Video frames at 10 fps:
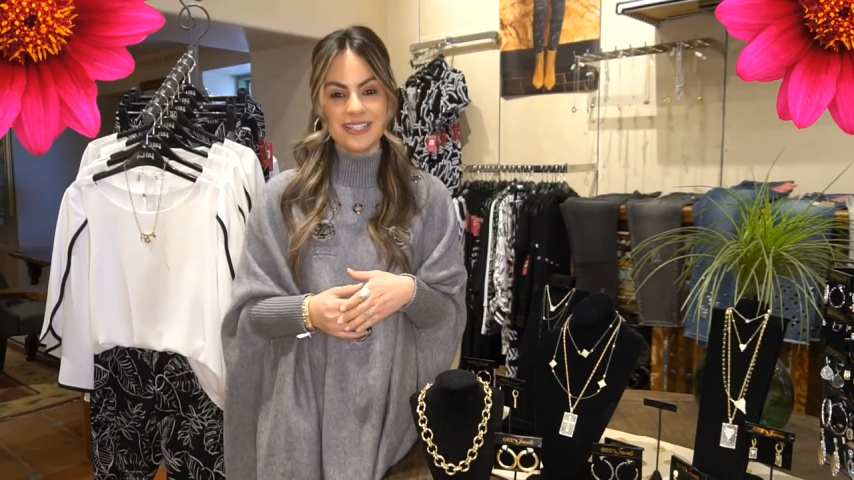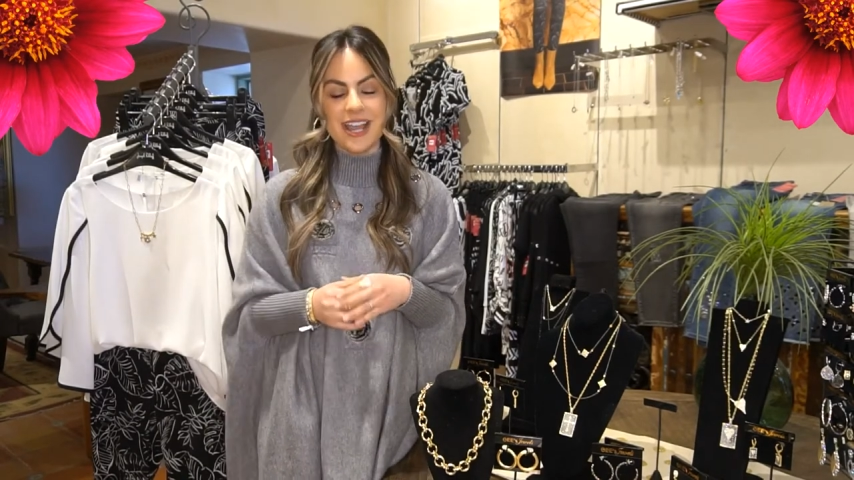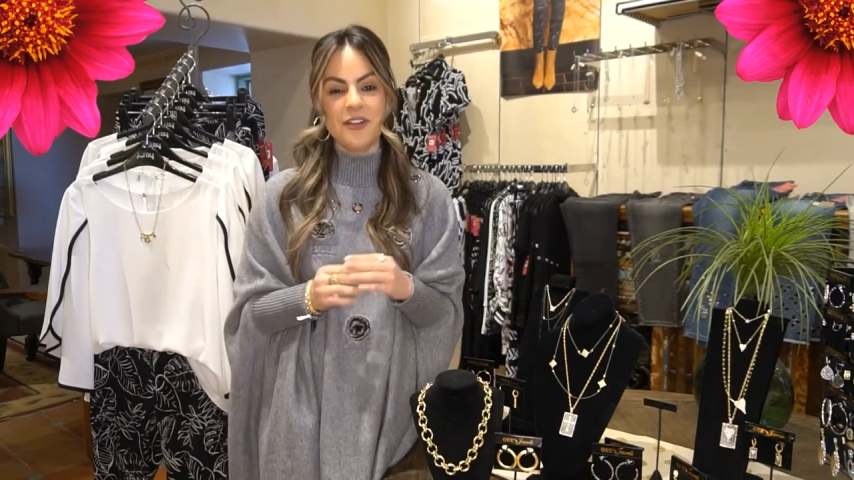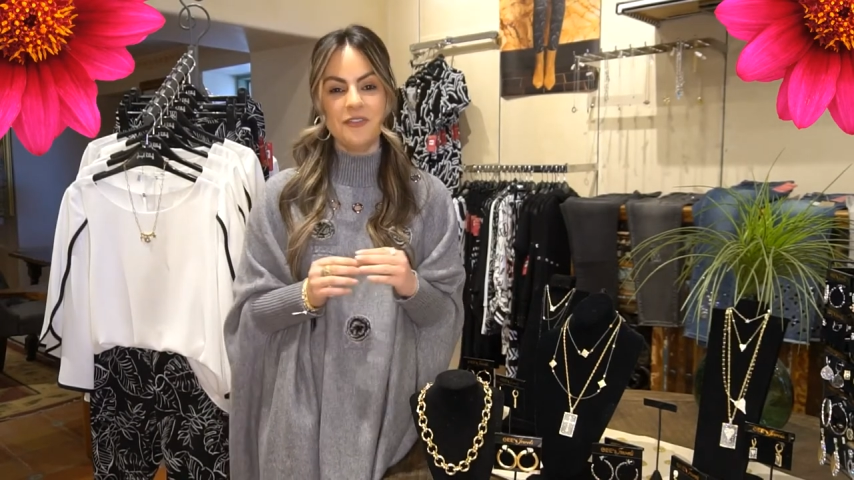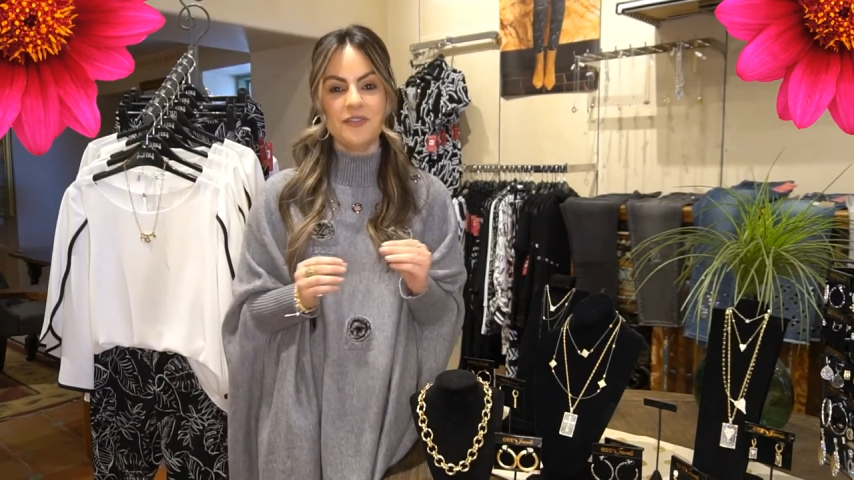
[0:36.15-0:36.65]
it's
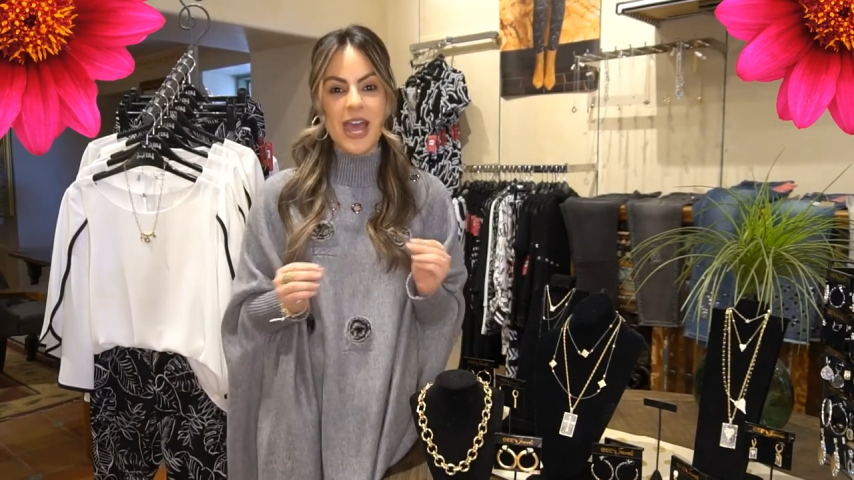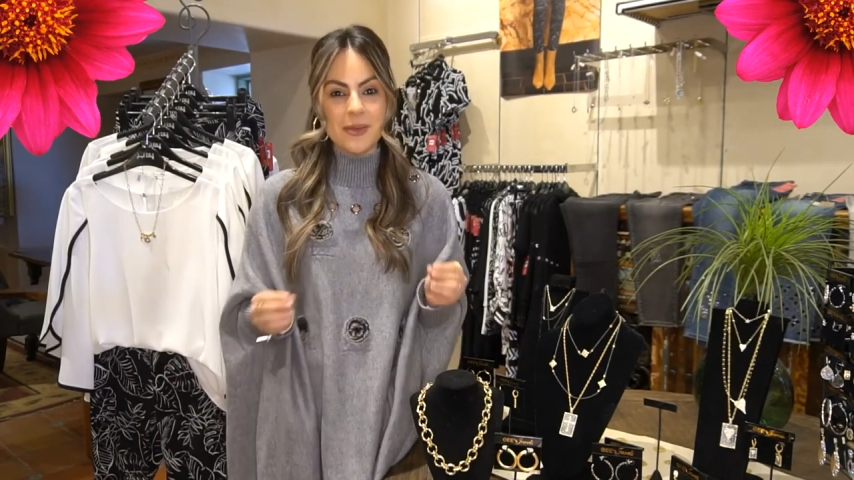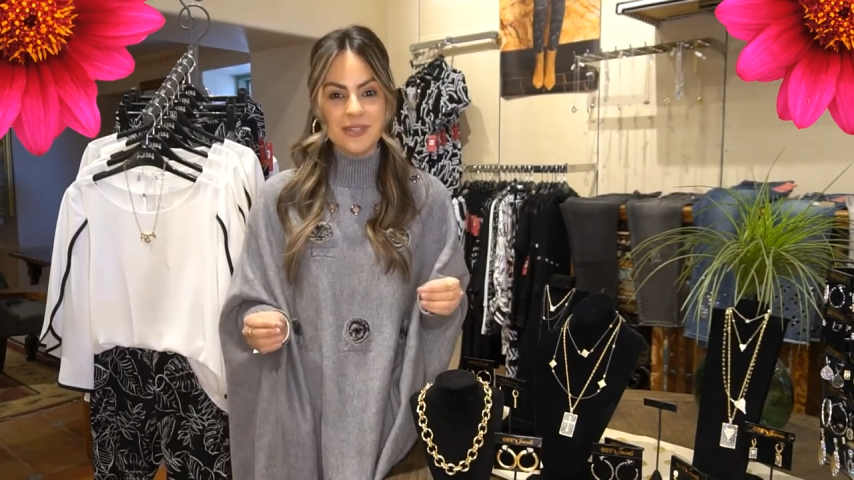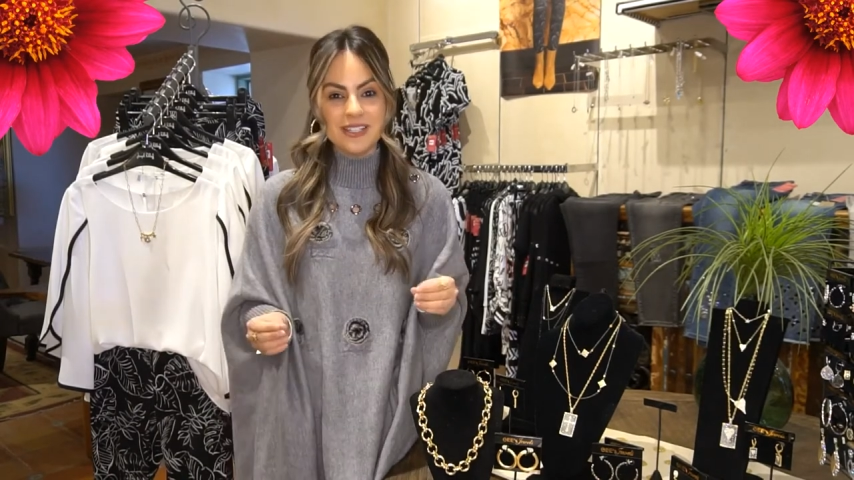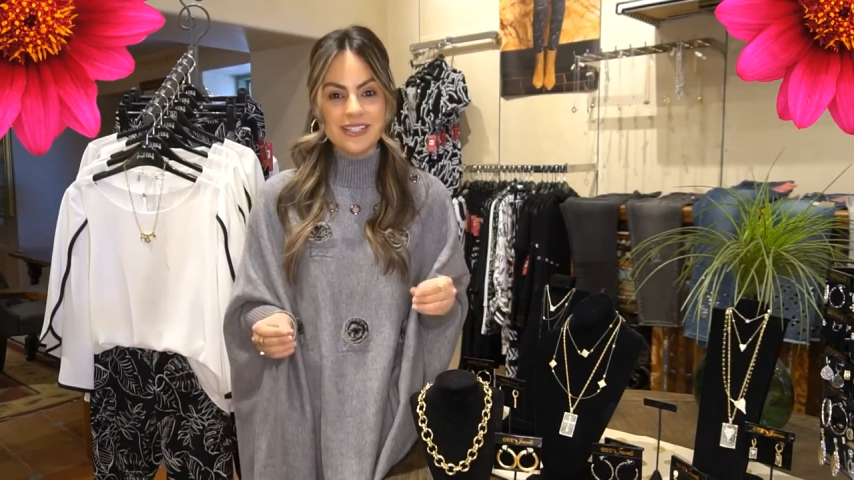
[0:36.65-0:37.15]
a
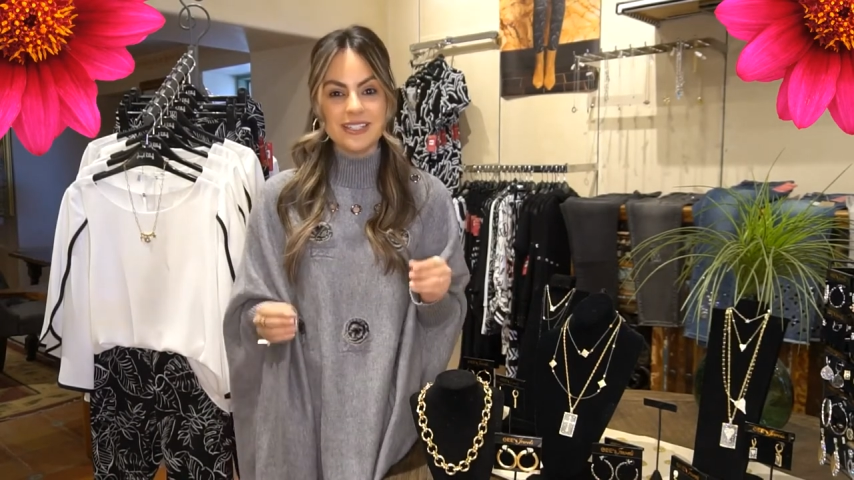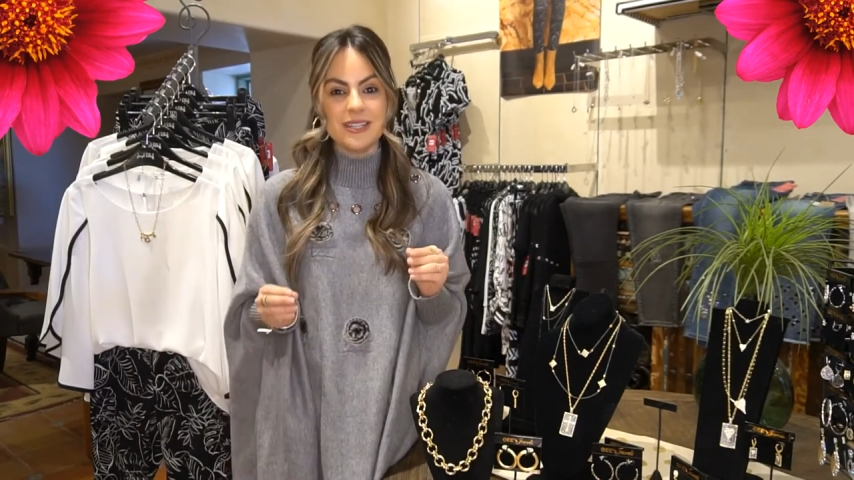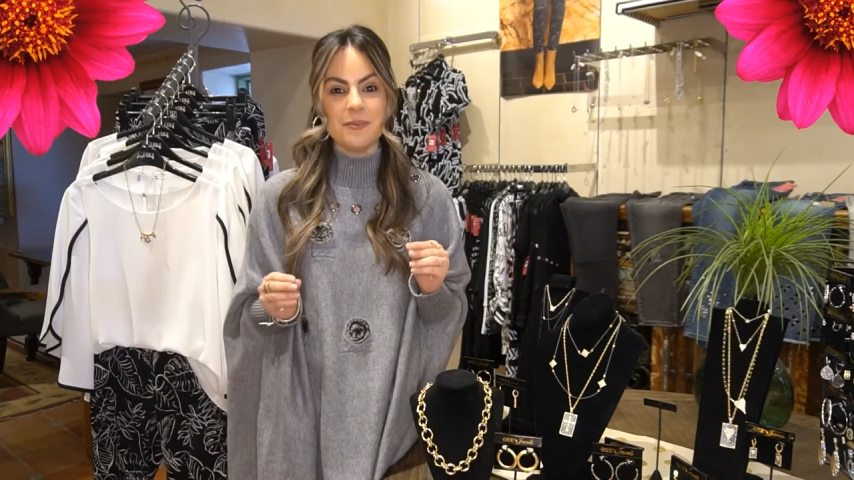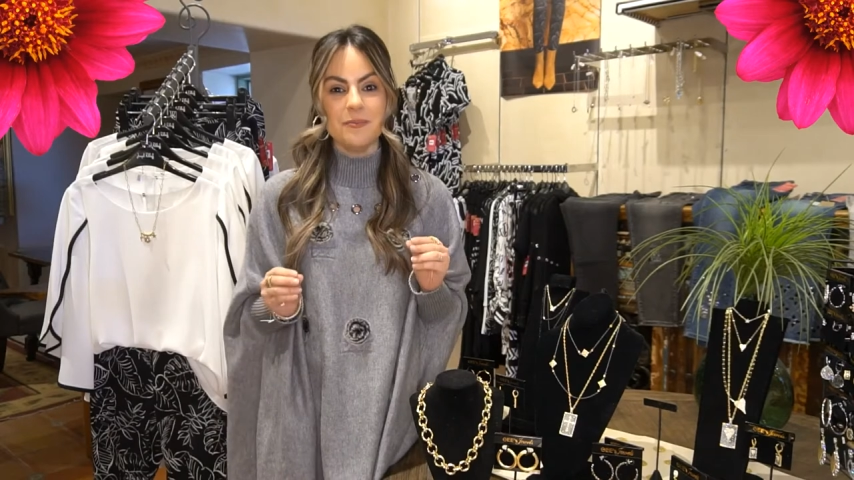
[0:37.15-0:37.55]
fabulous